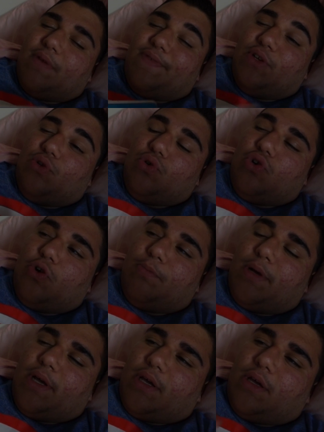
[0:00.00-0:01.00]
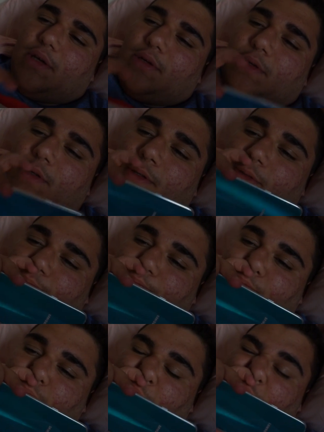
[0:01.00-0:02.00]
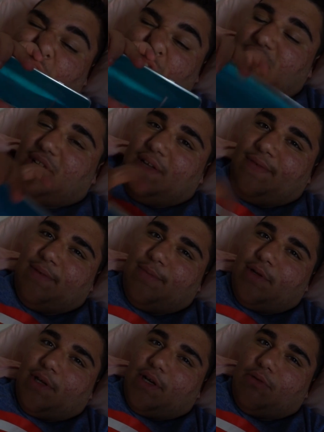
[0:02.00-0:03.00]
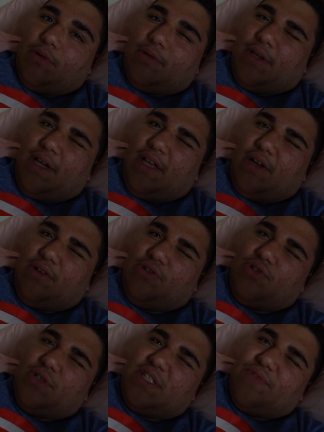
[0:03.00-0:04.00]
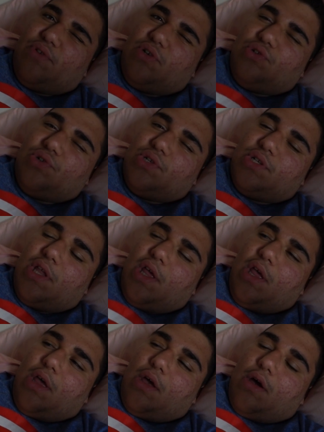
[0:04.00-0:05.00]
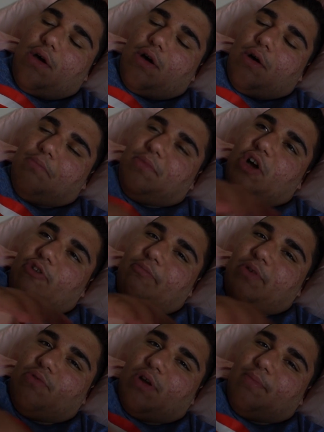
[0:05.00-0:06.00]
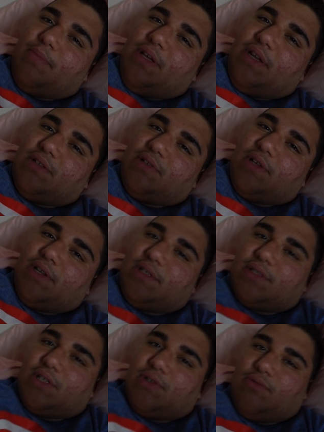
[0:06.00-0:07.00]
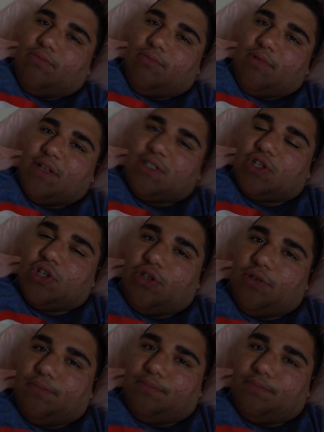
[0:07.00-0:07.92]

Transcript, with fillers: But if I do go back um, later on tonight, if I burn like around 800, 700, um, that will be what I'm eating today. So that's good.